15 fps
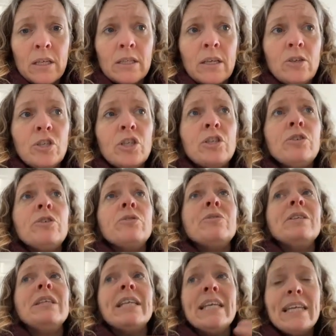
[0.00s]
So do you
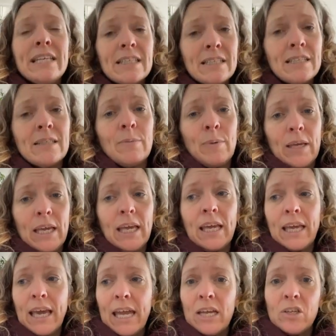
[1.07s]
need to be
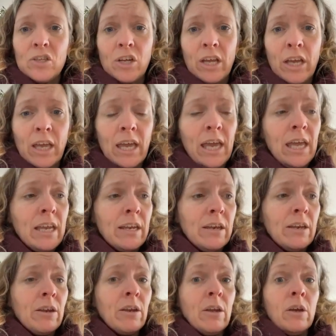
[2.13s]
engaging
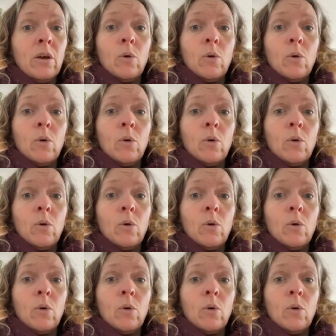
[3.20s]
in